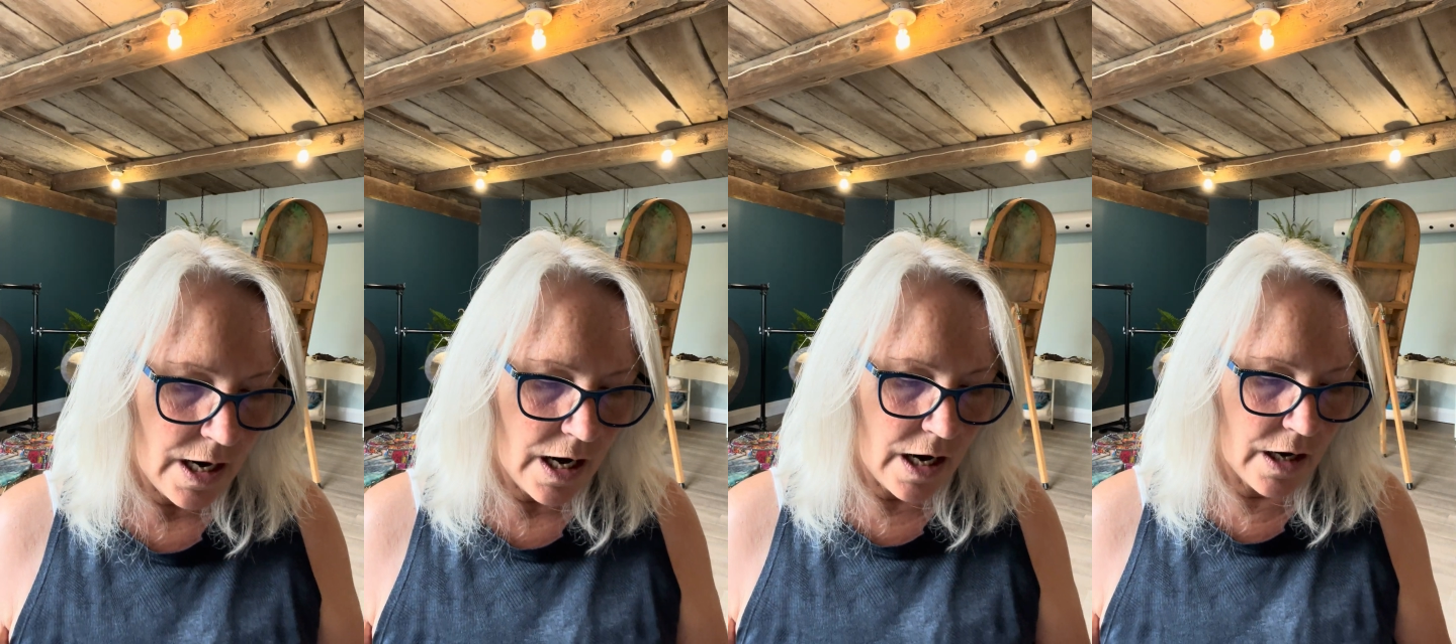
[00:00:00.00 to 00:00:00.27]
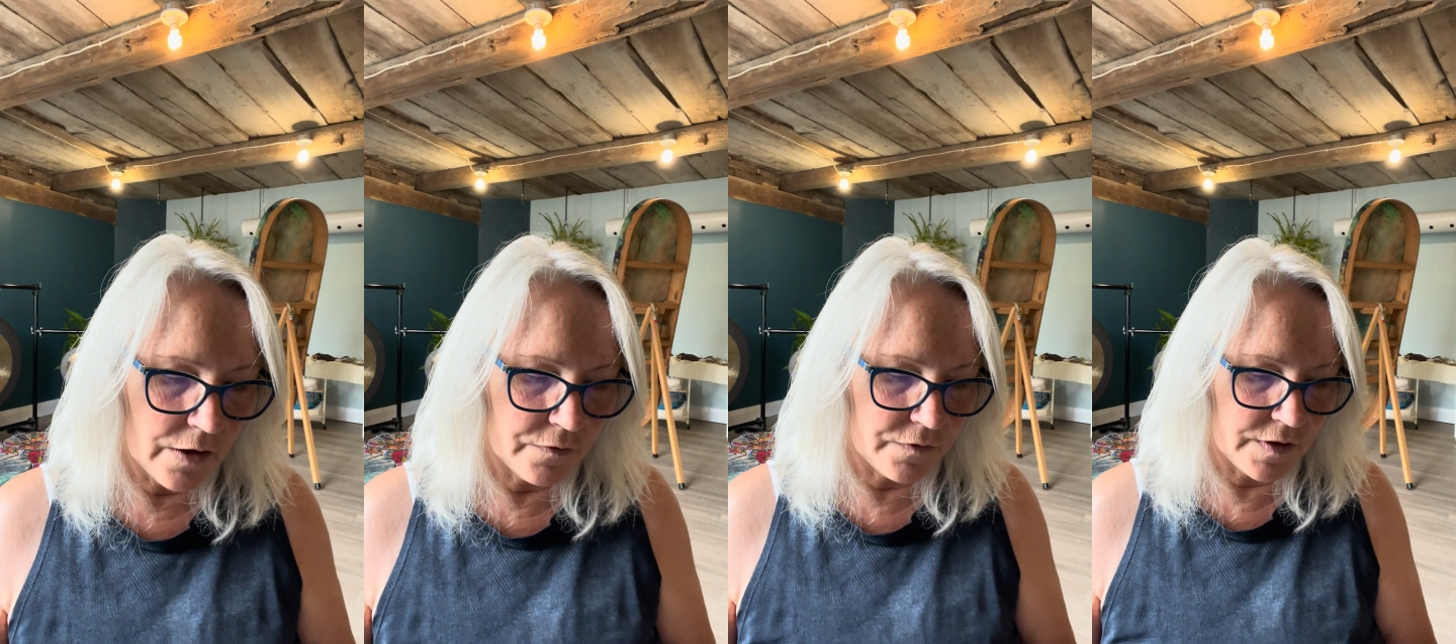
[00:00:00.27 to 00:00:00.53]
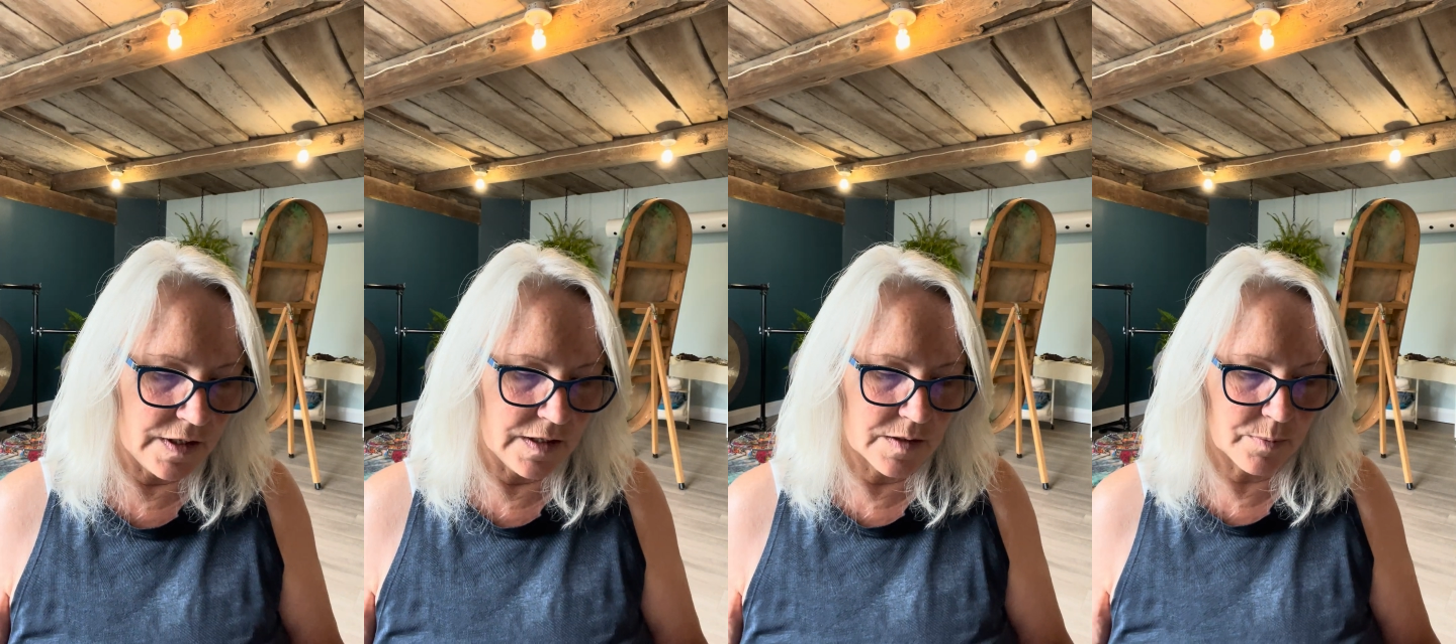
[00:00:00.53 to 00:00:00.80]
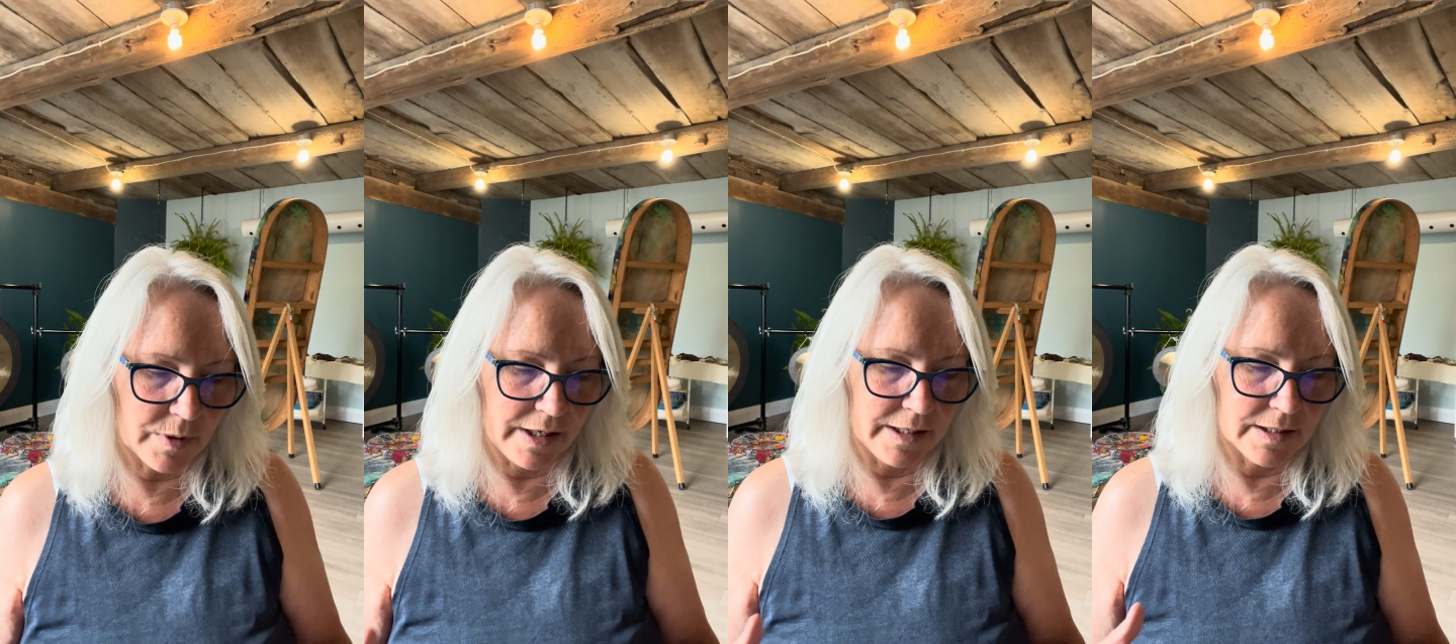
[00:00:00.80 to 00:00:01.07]
of these
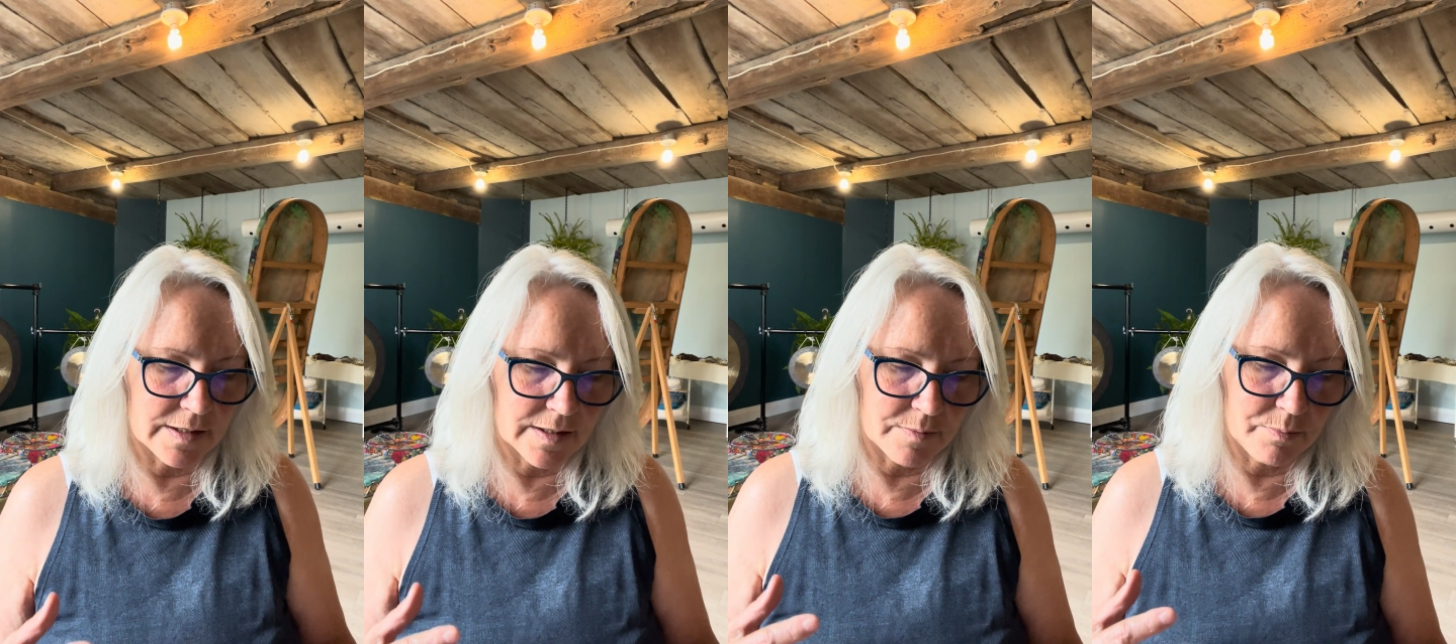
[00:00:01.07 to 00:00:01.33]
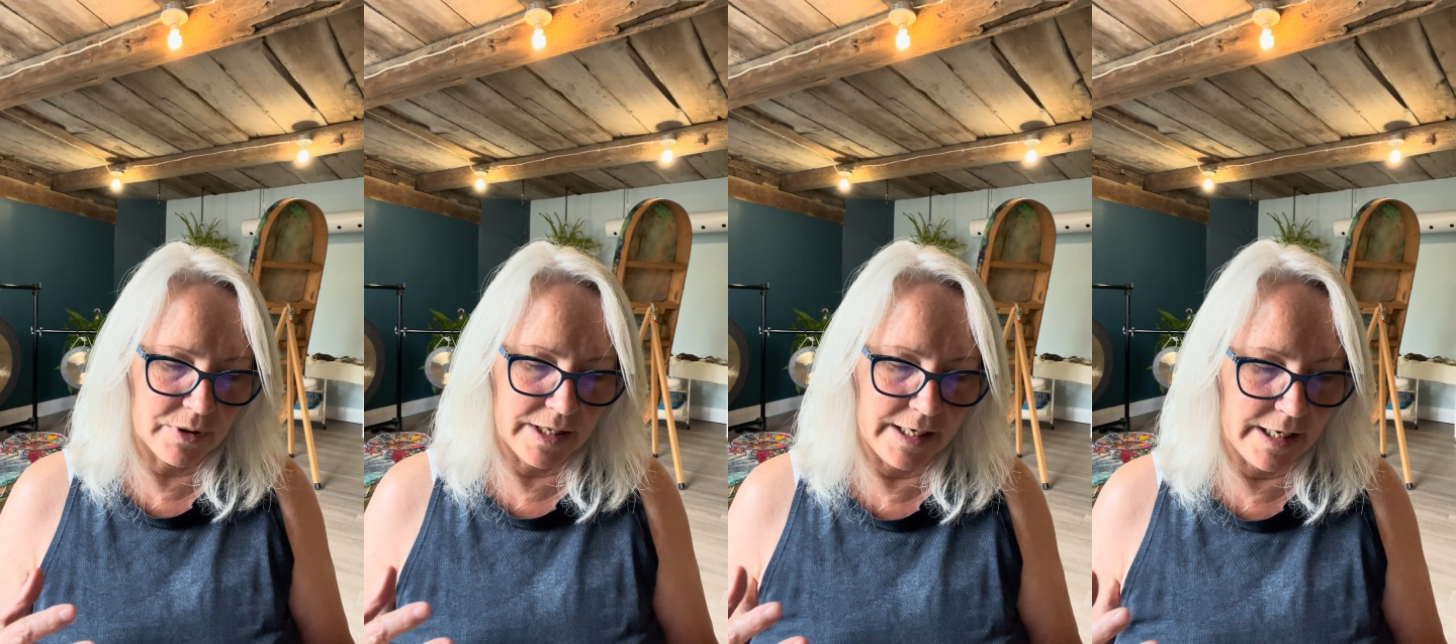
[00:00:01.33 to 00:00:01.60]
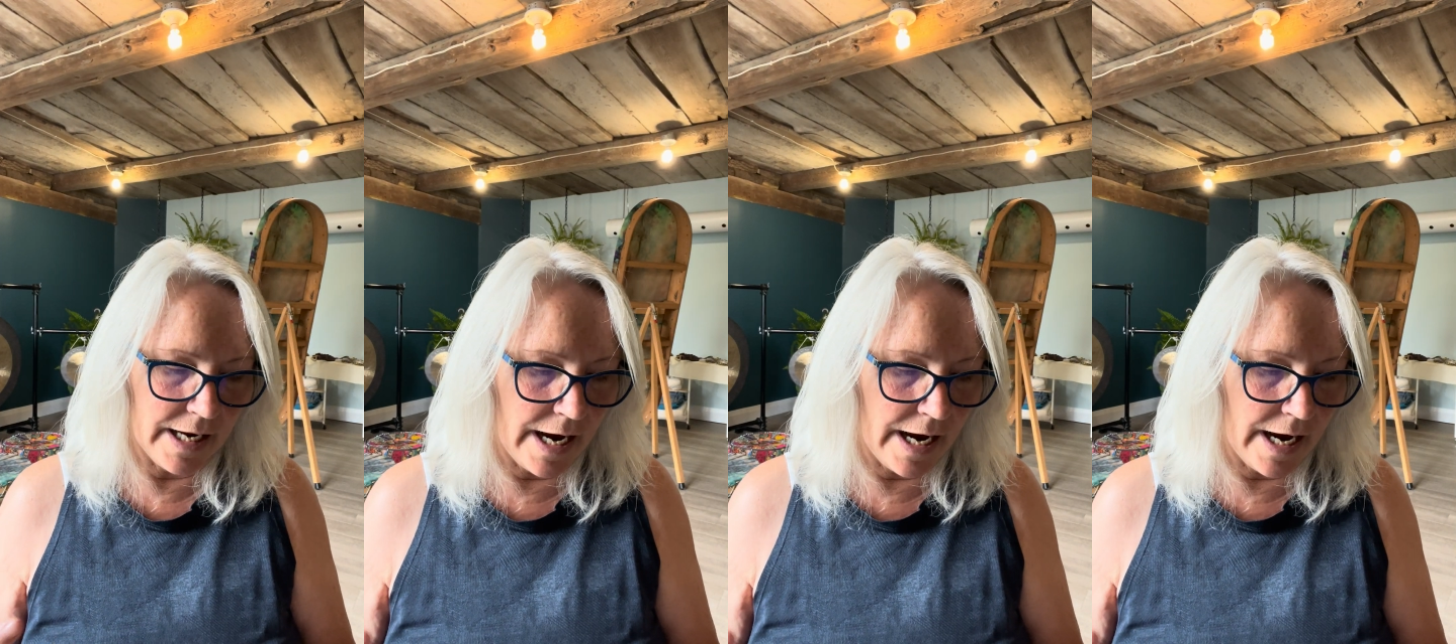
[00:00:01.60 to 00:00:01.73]
planets playing